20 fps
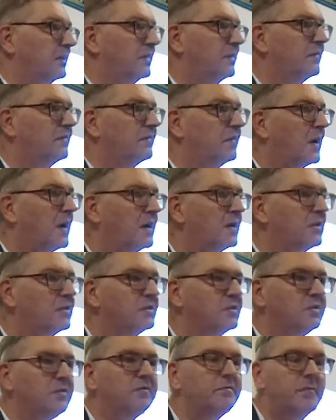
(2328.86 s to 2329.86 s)
The
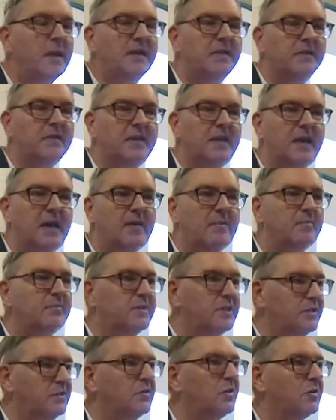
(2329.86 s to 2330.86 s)
violence of Bethlehem
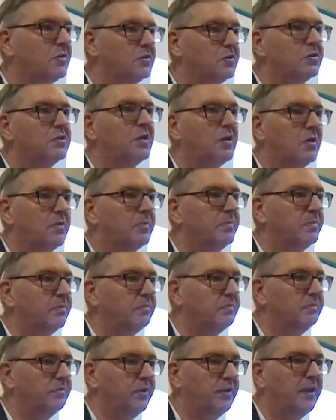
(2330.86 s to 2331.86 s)
did not stop
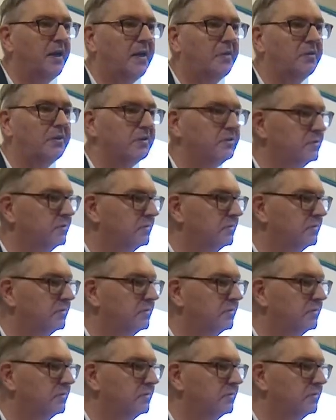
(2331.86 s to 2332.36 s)
with Herod.